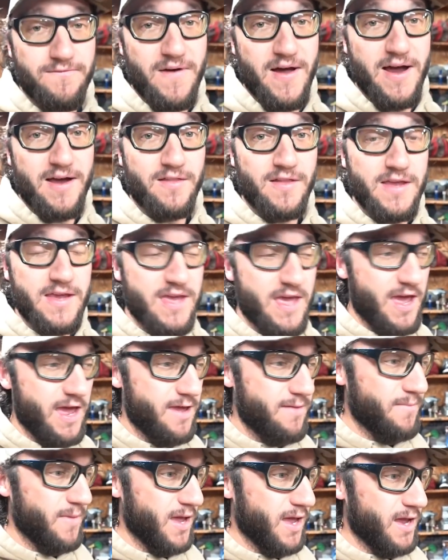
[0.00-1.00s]
finally
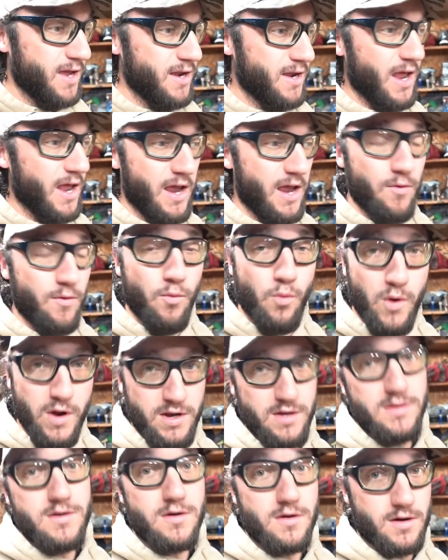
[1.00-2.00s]
came in and
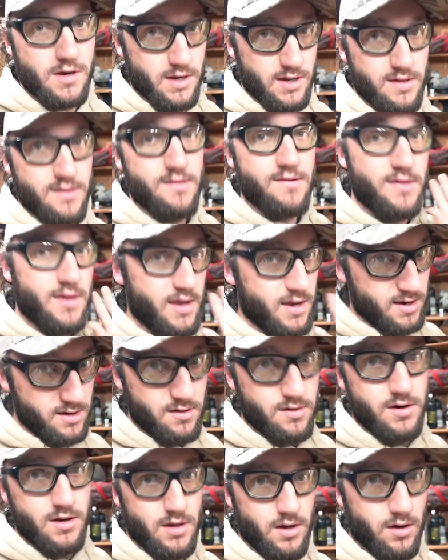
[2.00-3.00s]
winter is
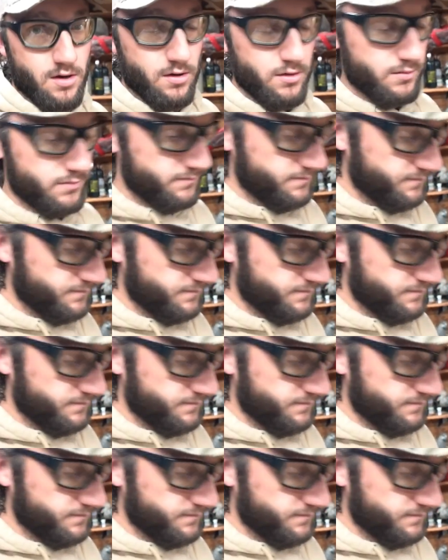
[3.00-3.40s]
here, y'all.